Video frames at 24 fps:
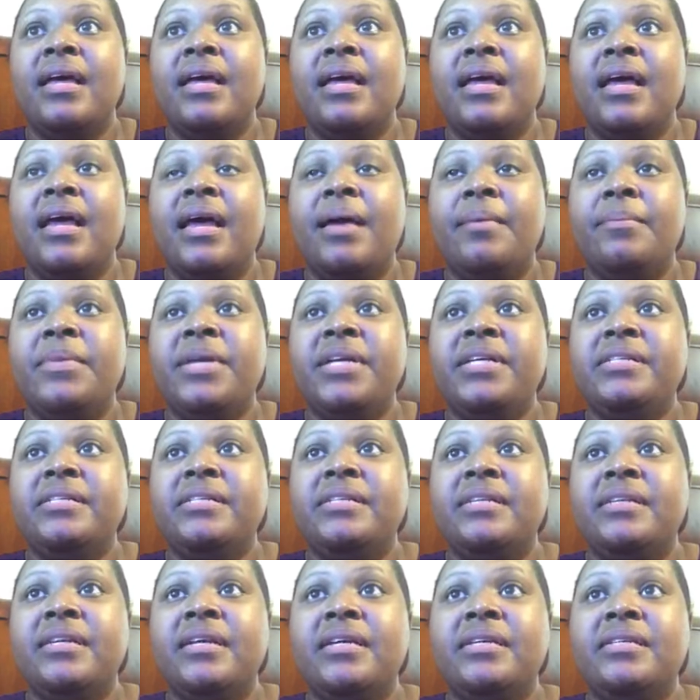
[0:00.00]
I mixed the
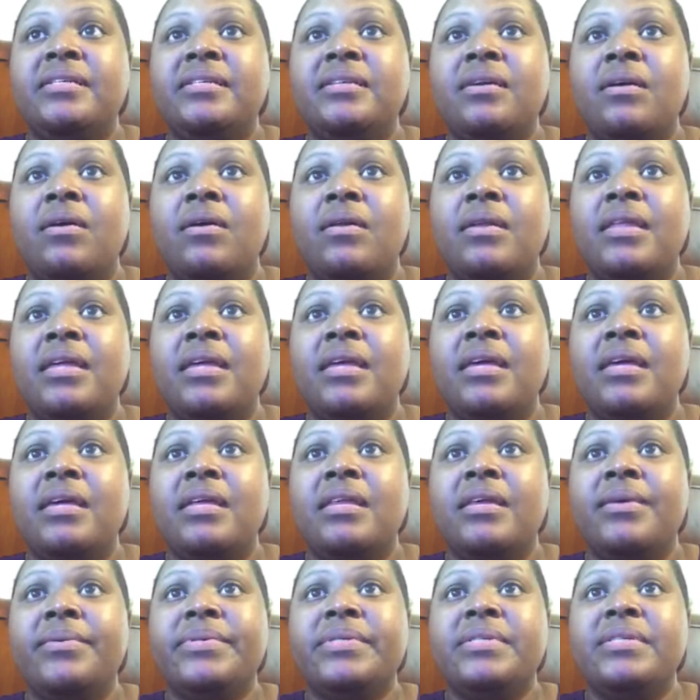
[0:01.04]
nuts all in.
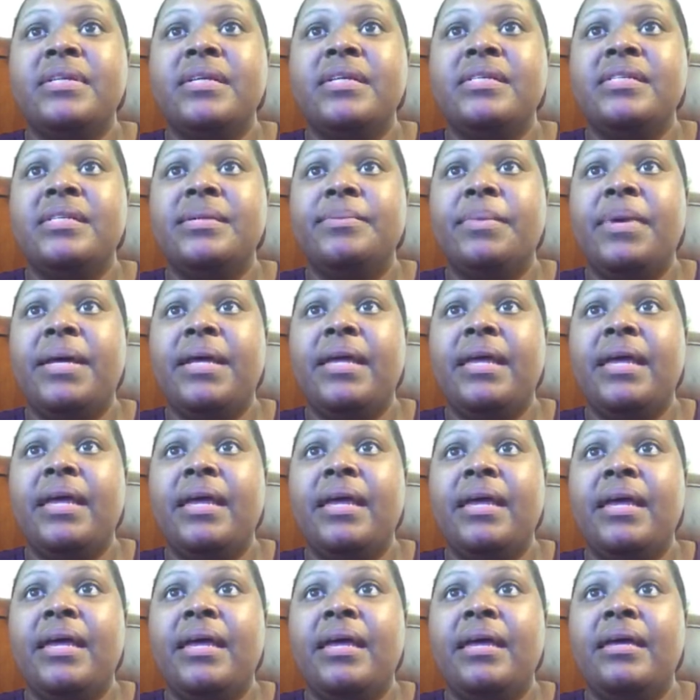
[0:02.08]
There was nuts in my
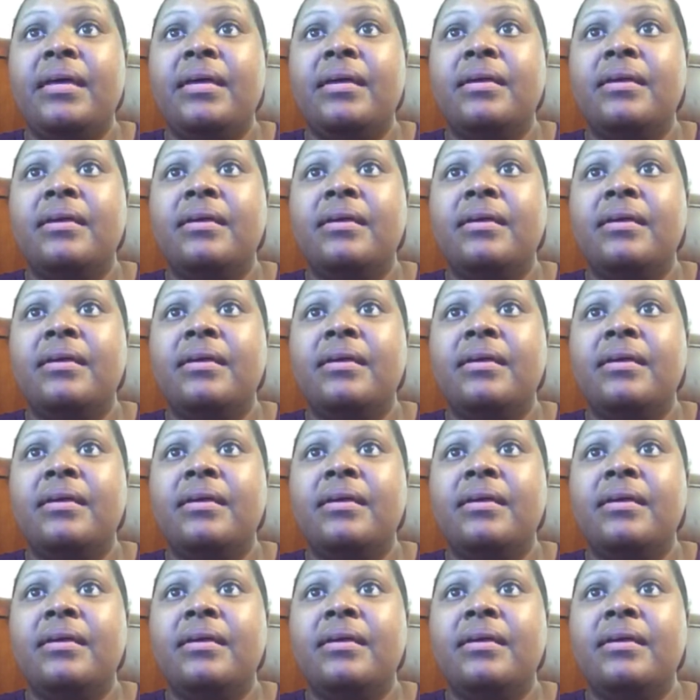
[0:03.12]
cake.